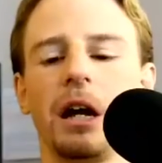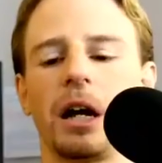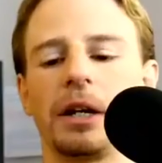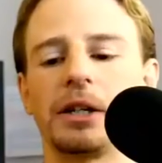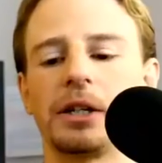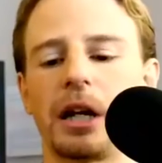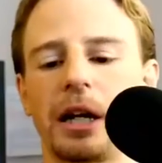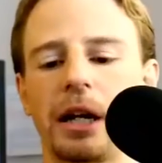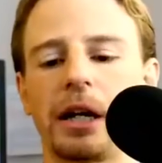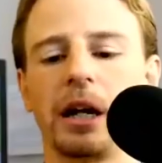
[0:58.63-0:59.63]
and
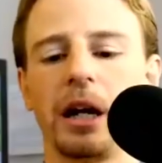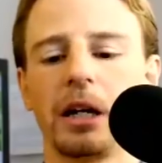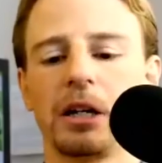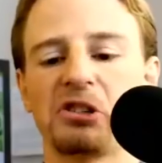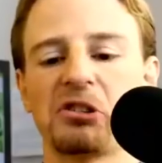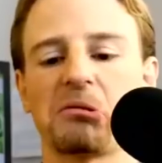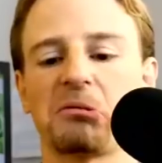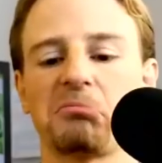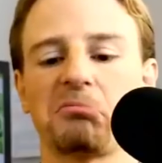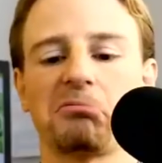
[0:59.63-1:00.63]
I just
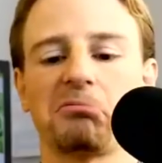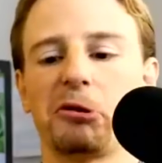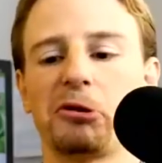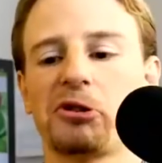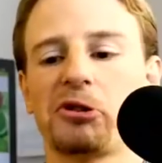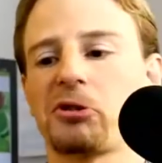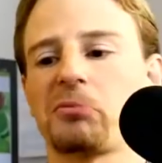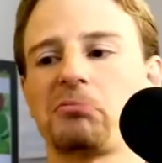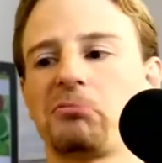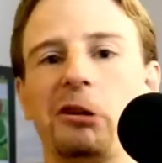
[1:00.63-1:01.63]

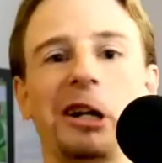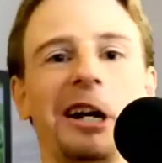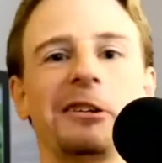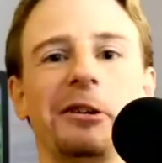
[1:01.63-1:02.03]
was really under the